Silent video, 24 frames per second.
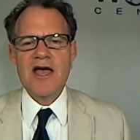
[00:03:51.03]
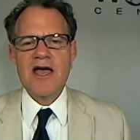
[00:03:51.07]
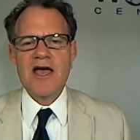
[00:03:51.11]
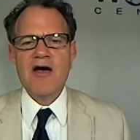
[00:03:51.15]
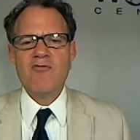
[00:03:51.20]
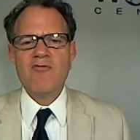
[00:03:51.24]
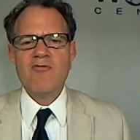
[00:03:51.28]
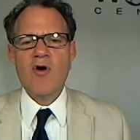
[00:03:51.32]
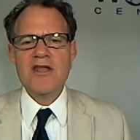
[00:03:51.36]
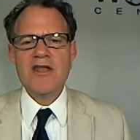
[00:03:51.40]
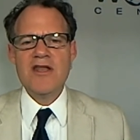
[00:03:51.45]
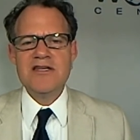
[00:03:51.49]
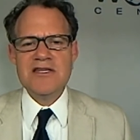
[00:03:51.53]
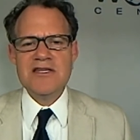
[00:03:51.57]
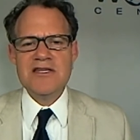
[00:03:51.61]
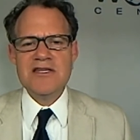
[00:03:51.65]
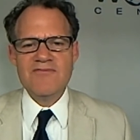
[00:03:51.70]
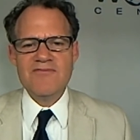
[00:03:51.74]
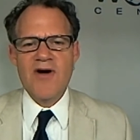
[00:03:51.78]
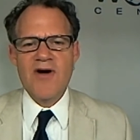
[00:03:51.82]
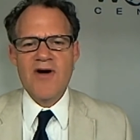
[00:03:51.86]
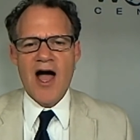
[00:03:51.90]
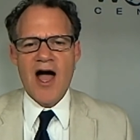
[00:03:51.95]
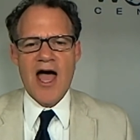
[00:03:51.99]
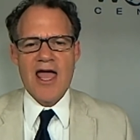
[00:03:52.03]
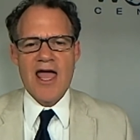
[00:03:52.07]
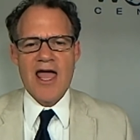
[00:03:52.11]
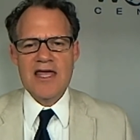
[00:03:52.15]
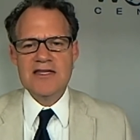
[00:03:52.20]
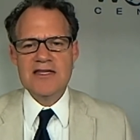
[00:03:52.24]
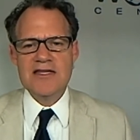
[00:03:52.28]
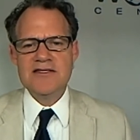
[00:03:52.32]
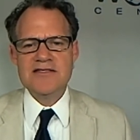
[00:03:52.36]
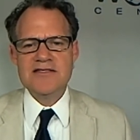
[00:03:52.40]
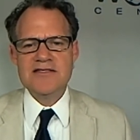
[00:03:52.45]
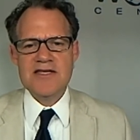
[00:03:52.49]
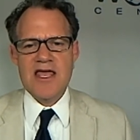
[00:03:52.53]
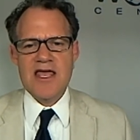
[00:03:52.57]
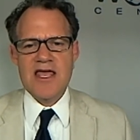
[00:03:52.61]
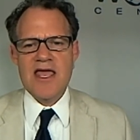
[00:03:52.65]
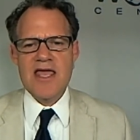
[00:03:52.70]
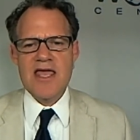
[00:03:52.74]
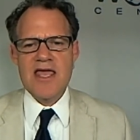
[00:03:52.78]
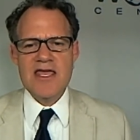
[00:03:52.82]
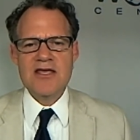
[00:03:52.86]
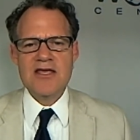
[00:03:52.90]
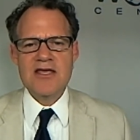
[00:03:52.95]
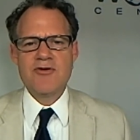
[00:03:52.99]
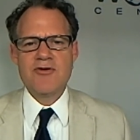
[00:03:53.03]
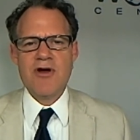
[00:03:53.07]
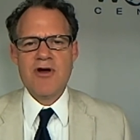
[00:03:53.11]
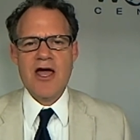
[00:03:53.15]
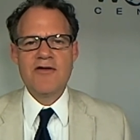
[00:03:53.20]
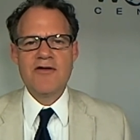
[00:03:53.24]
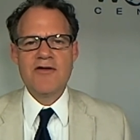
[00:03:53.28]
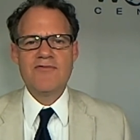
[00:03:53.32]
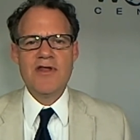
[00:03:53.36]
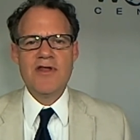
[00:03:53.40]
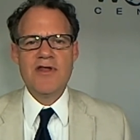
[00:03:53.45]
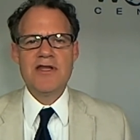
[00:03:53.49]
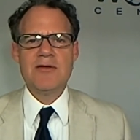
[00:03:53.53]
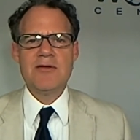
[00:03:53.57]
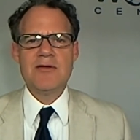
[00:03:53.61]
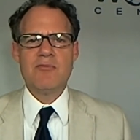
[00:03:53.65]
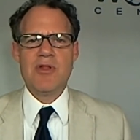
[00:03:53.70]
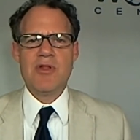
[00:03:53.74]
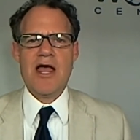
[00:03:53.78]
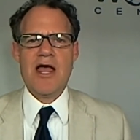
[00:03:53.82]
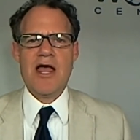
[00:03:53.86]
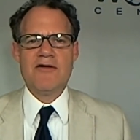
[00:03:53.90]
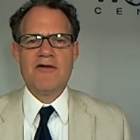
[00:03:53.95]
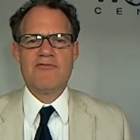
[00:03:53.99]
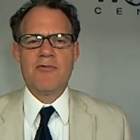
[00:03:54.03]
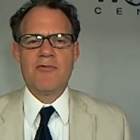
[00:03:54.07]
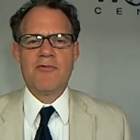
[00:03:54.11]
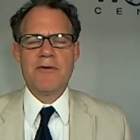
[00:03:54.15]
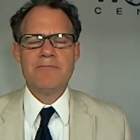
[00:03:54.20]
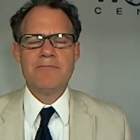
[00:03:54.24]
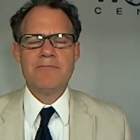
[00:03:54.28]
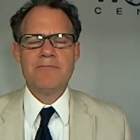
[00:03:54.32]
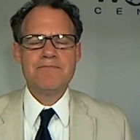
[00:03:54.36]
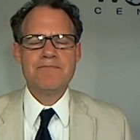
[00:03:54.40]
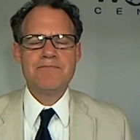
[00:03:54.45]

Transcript: of what defines a crowdfunding platform.